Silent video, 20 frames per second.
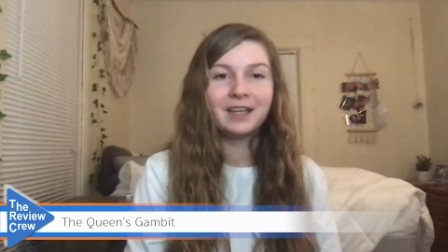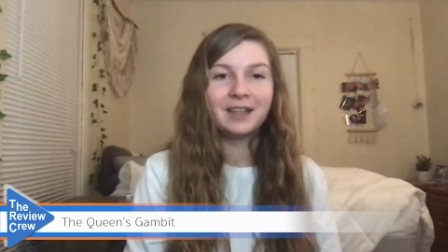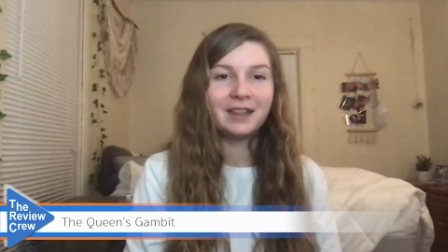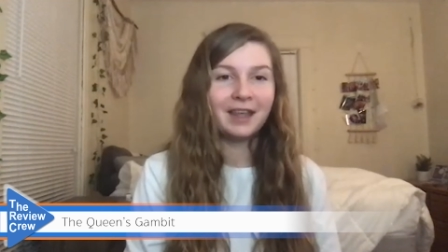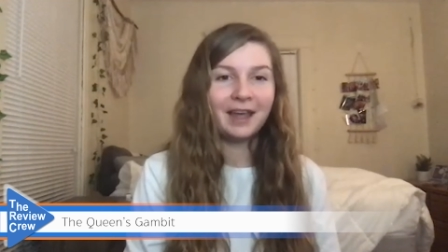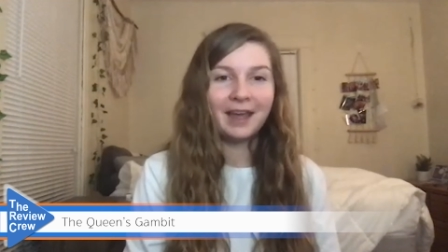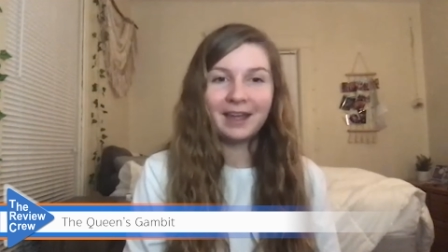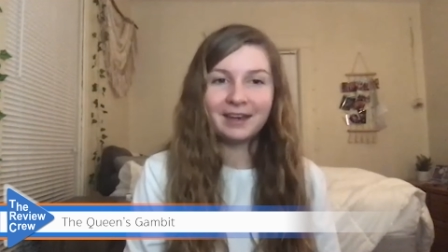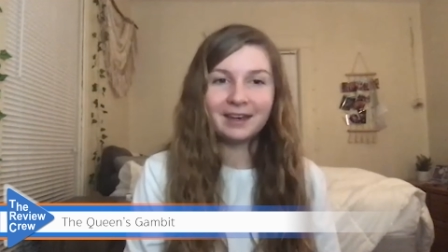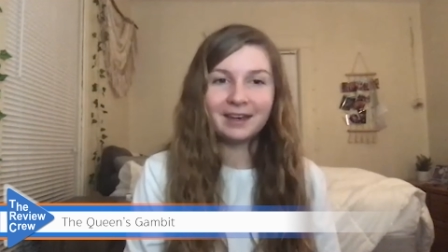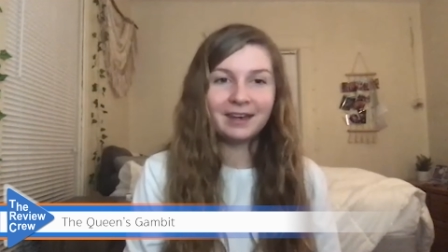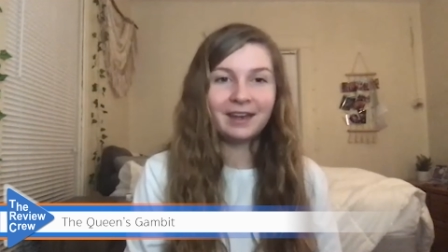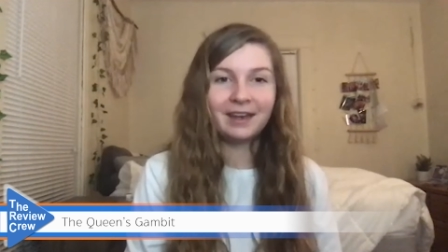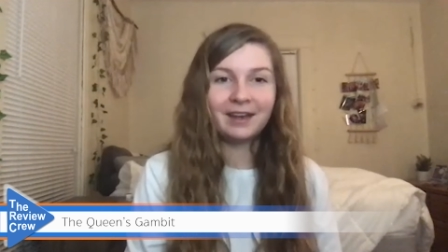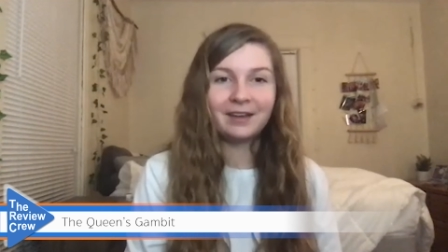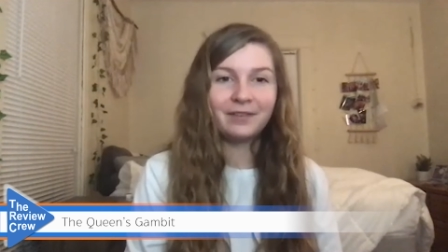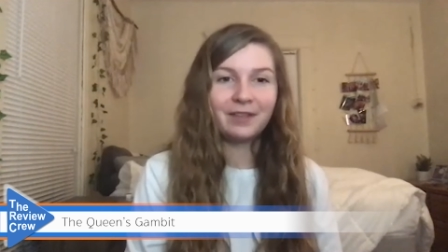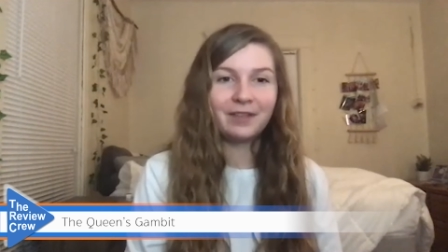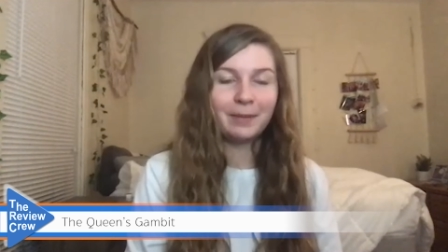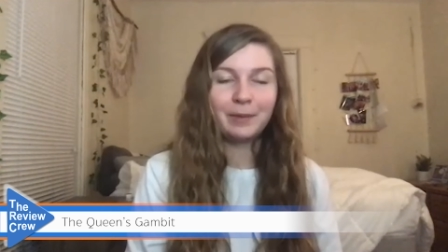the ending
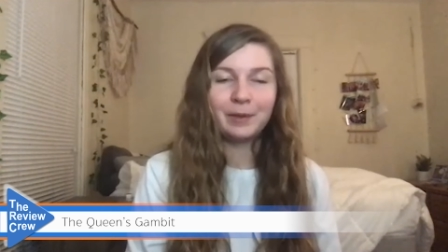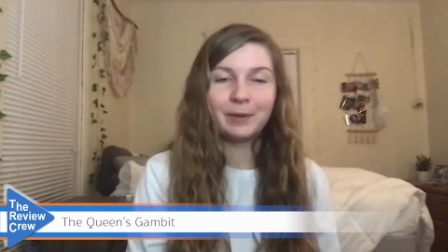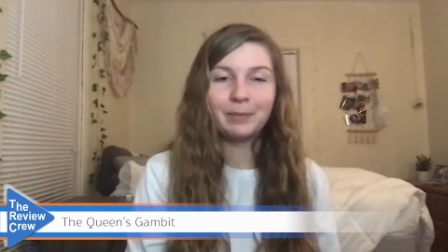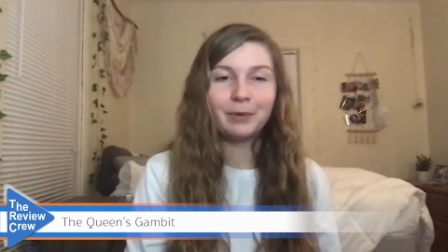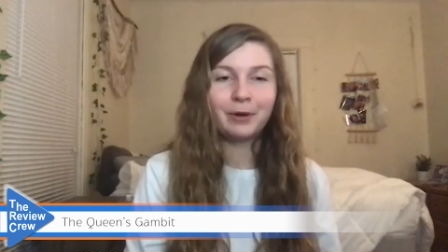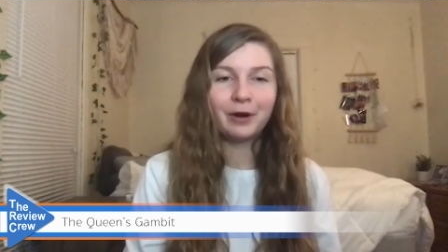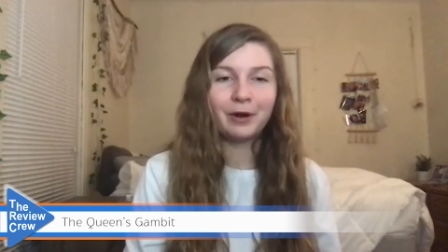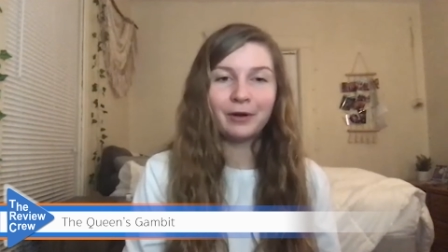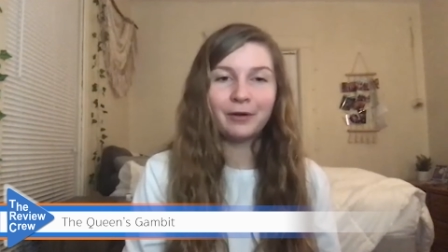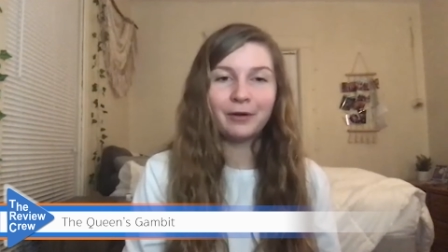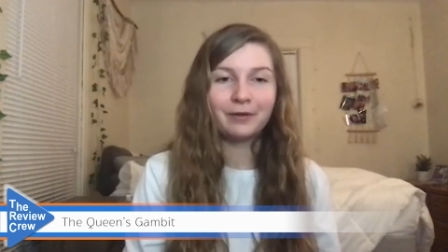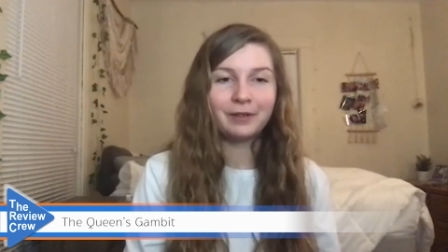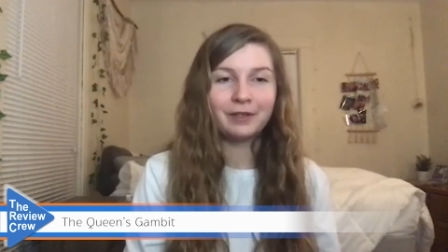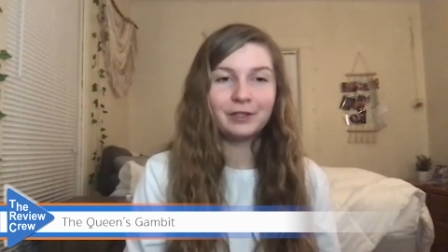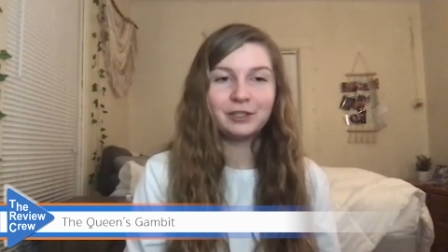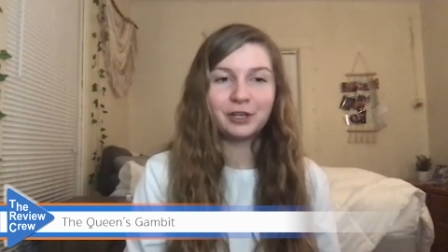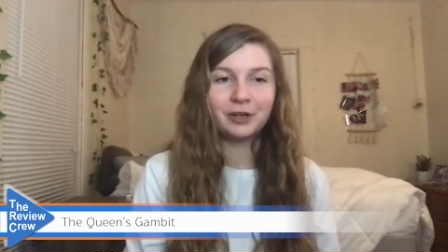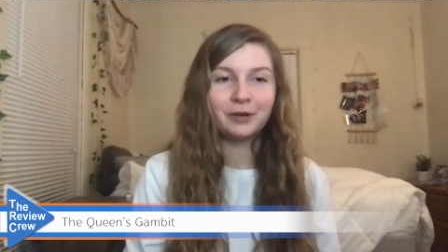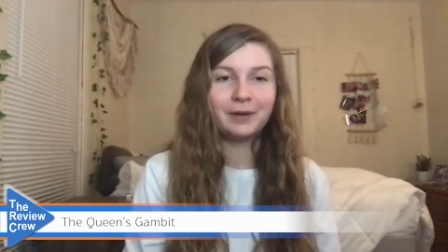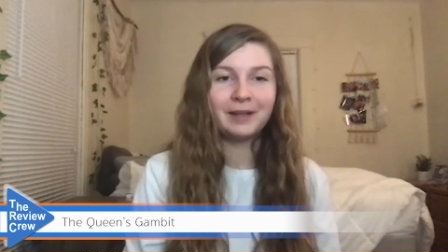of them in the park, really
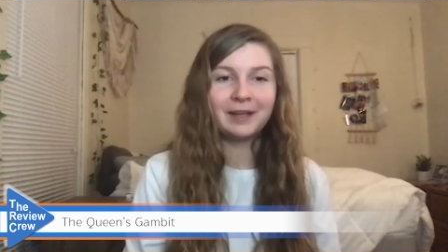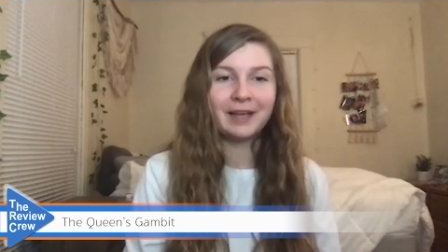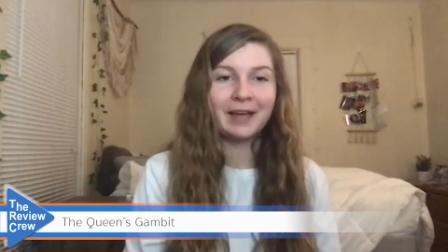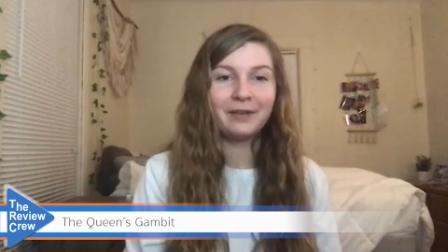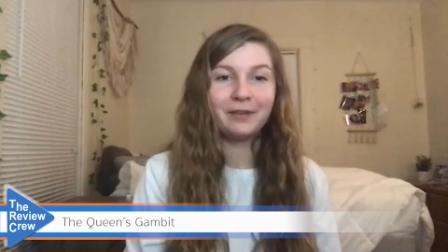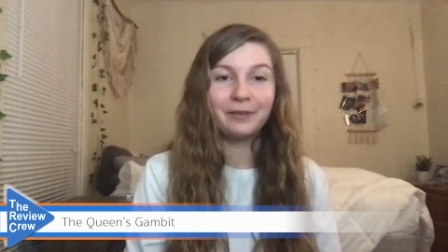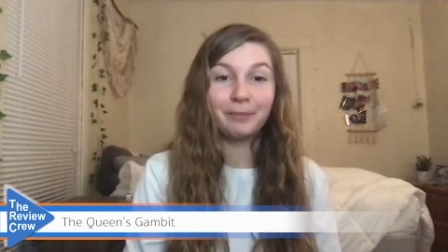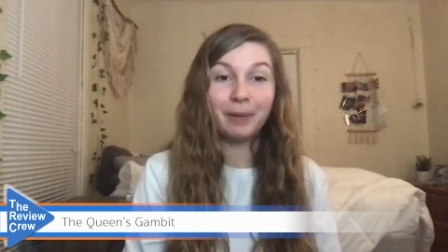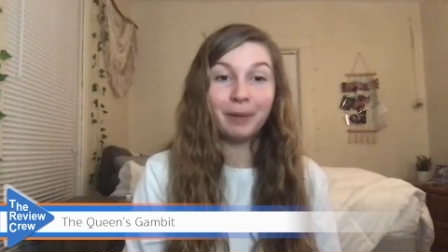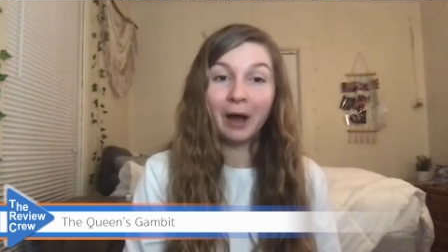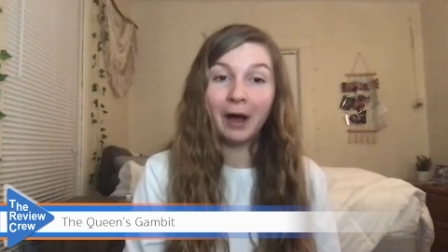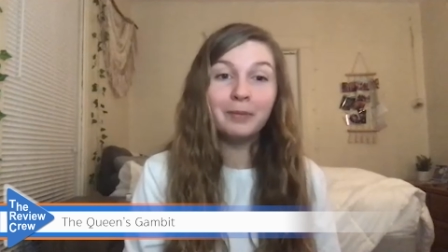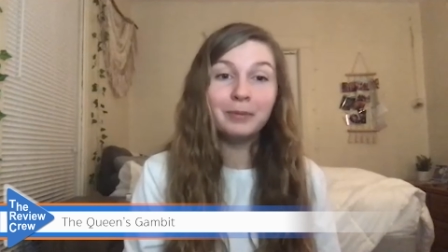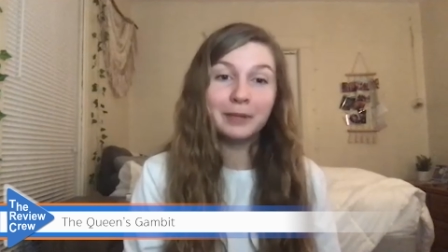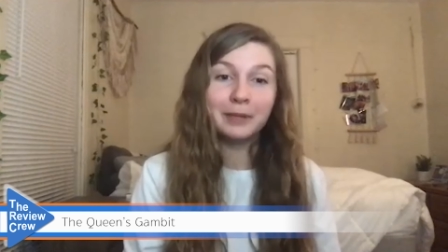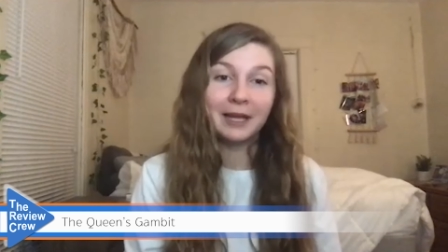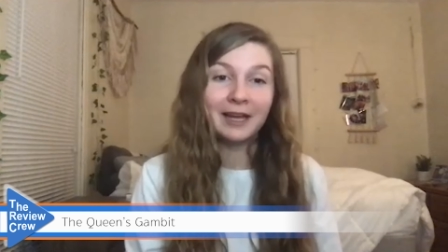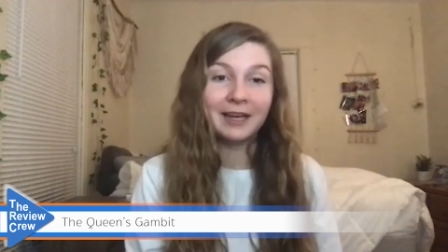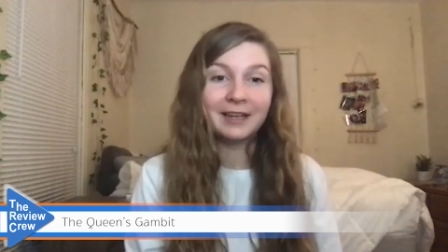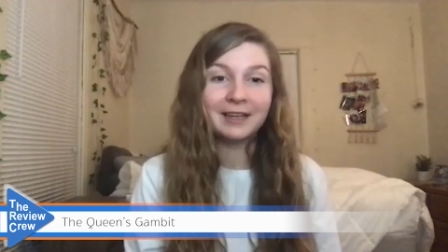showing how the
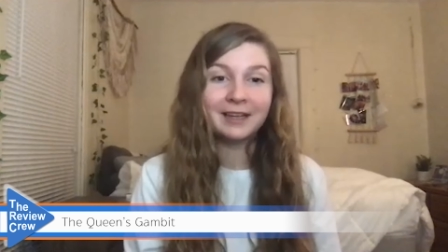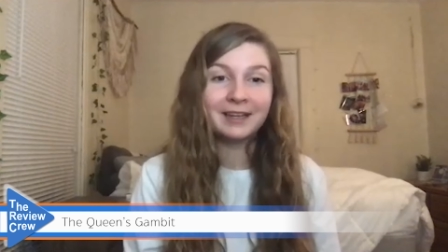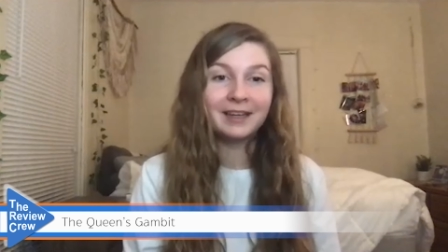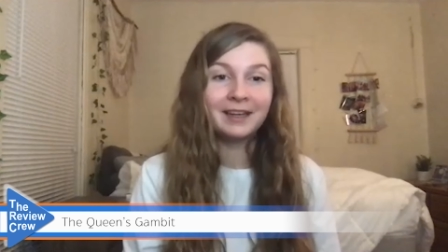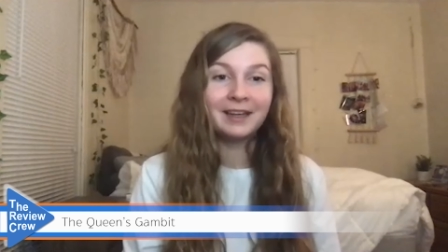public,